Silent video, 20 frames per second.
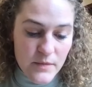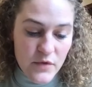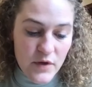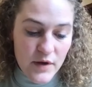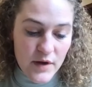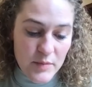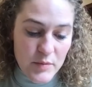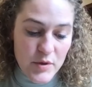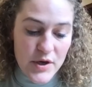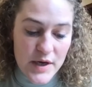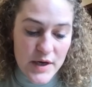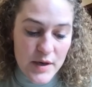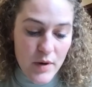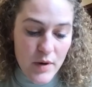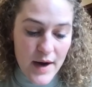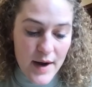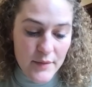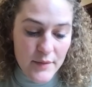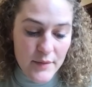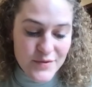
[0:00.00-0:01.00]
the community
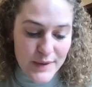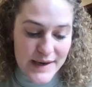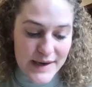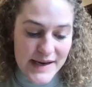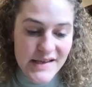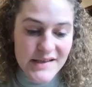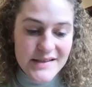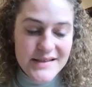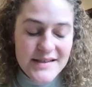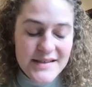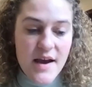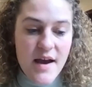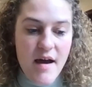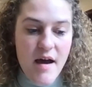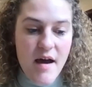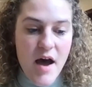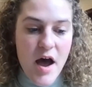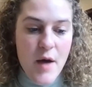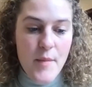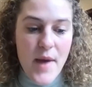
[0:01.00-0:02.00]
where I was raised,
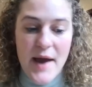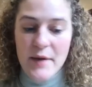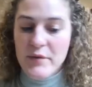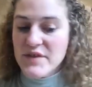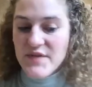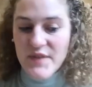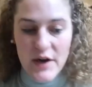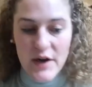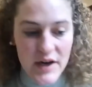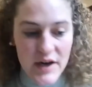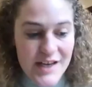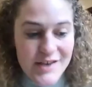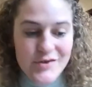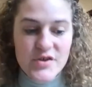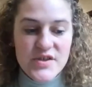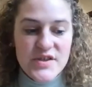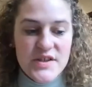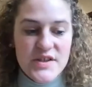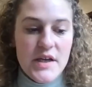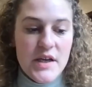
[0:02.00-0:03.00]
I was very
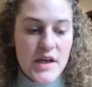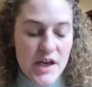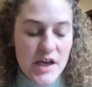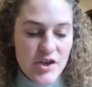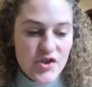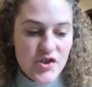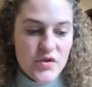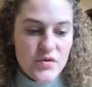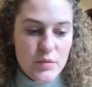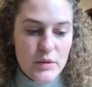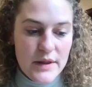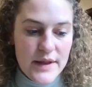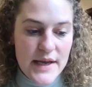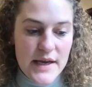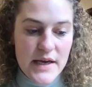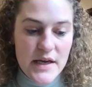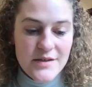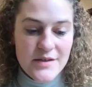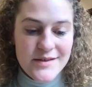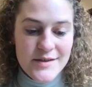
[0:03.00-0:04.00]
interested in issues
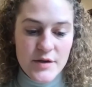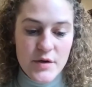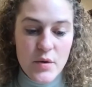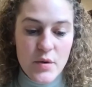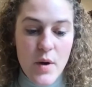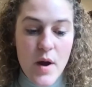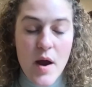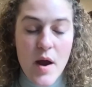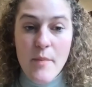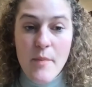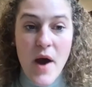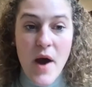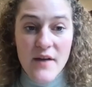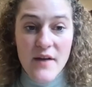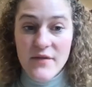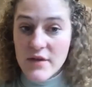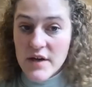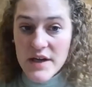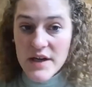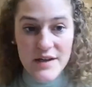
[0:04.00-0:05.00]
related to
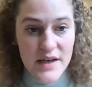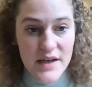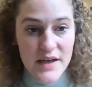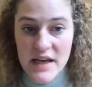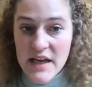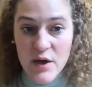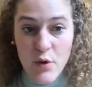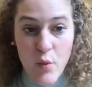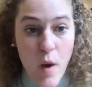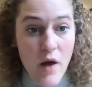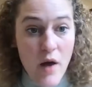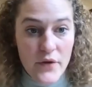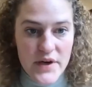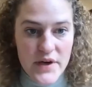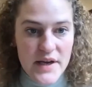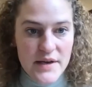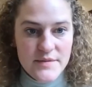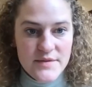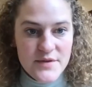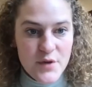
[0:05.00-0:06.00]
poverty and
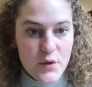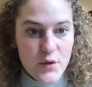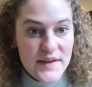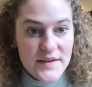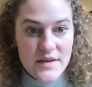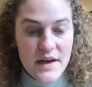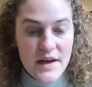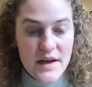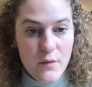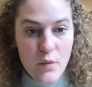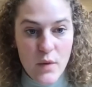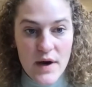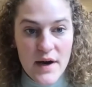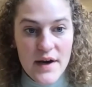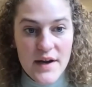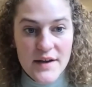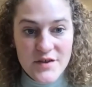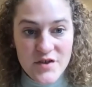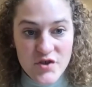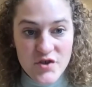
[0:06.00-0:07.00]
inequality. So that's kind of where
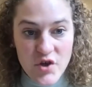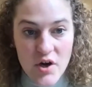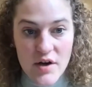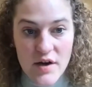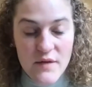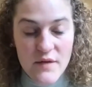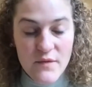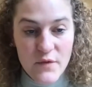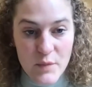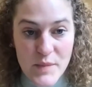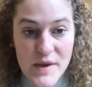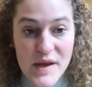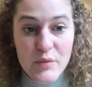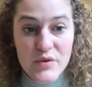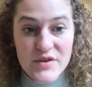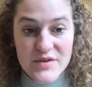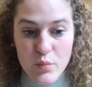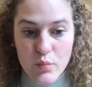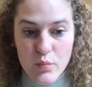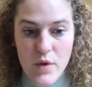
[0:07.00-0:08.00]
it started for me,
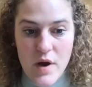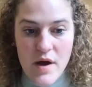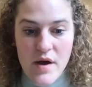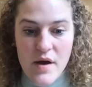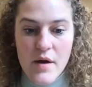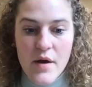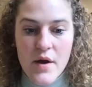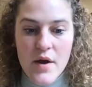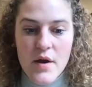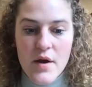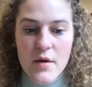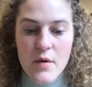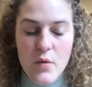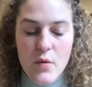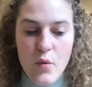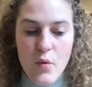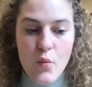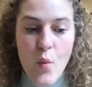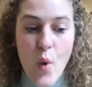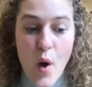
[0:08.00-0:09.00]
was
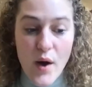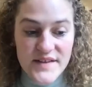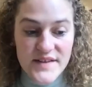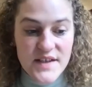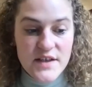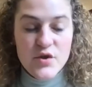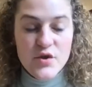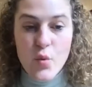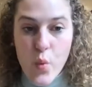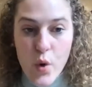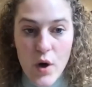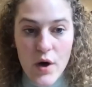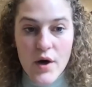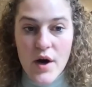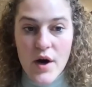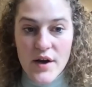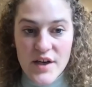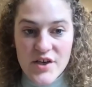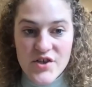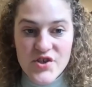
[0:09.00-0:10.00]
wanting to work
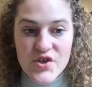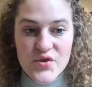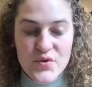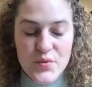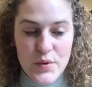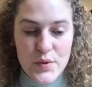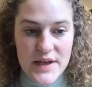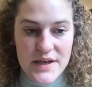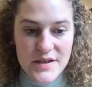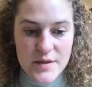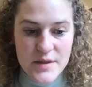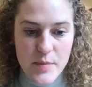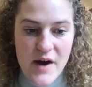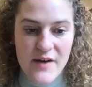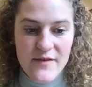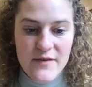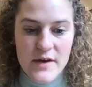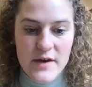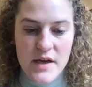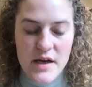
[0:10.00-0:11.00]
on issues related to
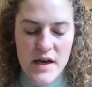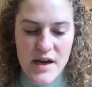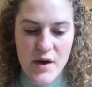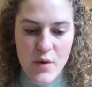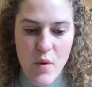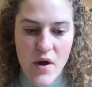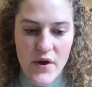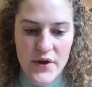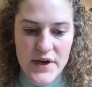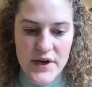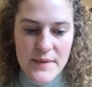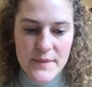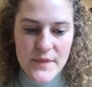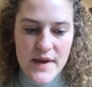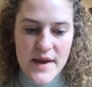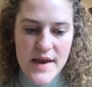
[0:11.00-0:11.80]
poverty and inequality.